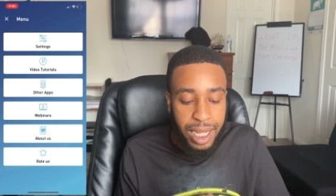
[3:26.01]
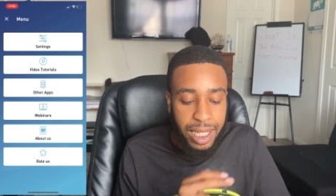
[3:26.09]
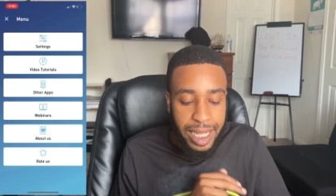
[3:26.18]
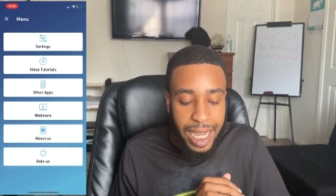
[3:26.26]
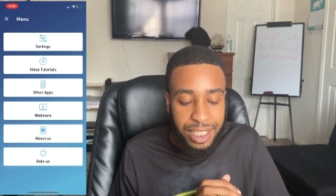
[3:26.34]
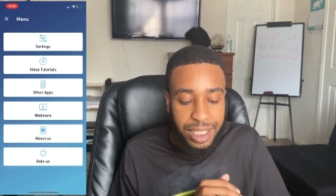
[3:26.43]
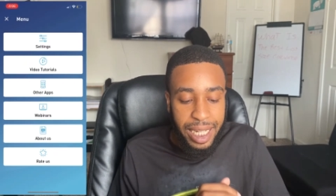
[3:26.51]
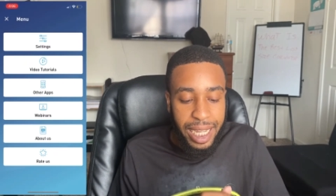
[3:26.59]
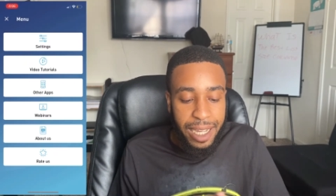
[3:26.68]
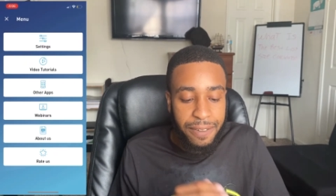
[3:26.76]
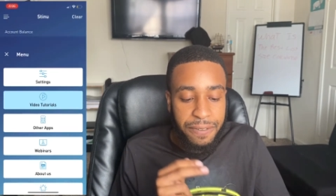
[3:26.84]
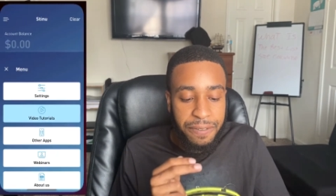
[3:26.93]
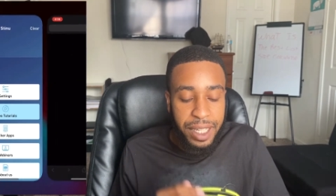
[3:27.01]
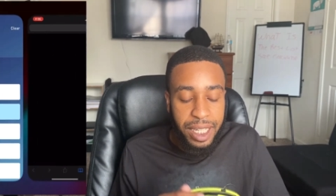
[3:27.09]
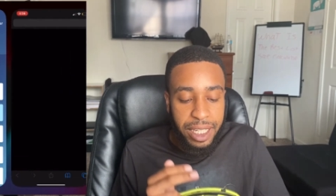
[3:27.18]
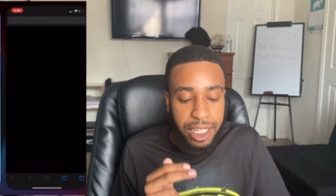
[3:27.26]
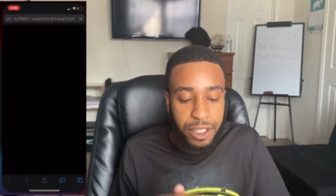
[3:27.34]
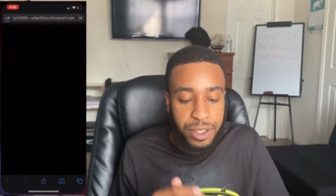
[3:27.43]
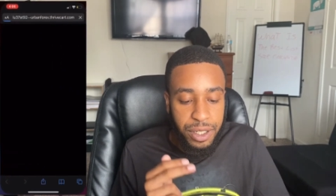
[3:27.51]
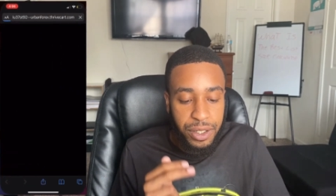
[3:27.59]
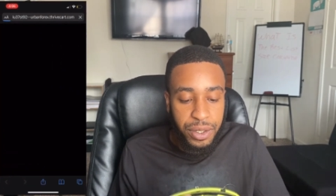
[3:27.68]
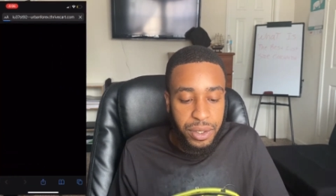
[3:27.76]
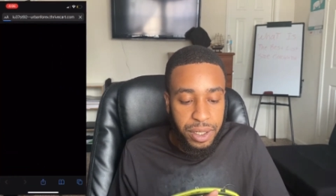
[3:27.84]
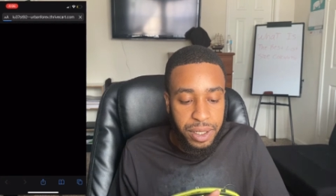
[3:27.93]
they actually have video
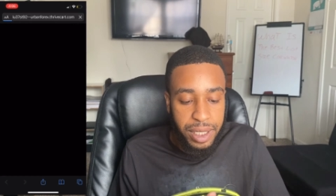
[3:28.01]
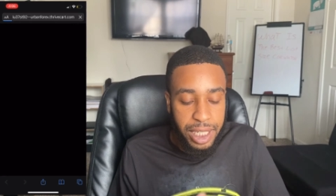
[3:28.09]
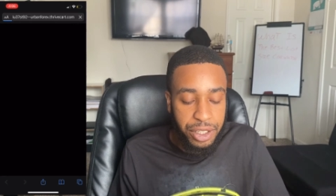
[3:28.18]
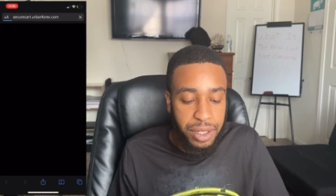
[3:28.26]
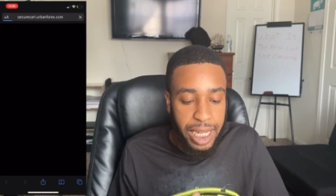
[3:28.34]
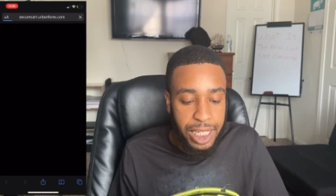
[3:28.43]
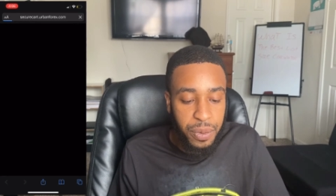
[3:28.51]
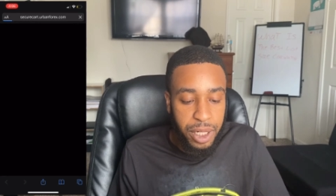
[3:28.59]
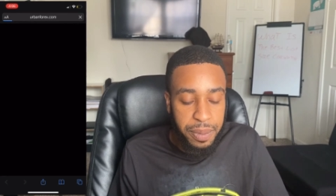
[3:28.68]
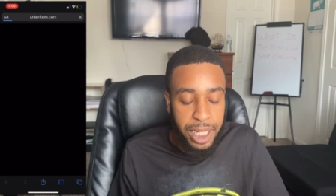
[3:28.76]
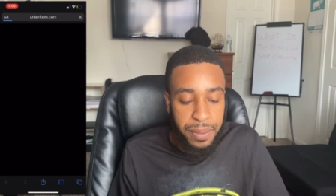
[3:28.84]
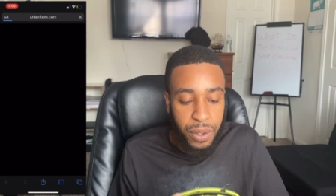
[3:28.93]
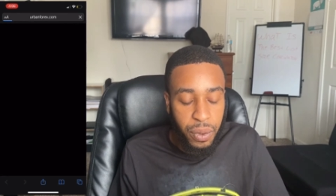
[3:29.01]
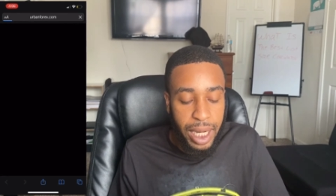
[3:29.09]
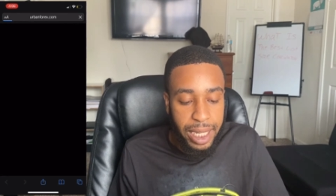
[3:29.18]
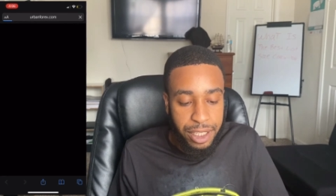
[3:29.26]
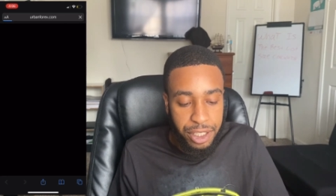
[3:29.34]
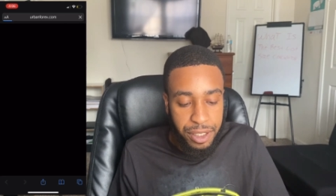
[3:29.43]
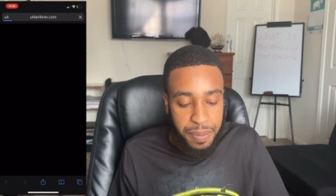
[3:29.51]
tutorials that you guys want to be able to watch,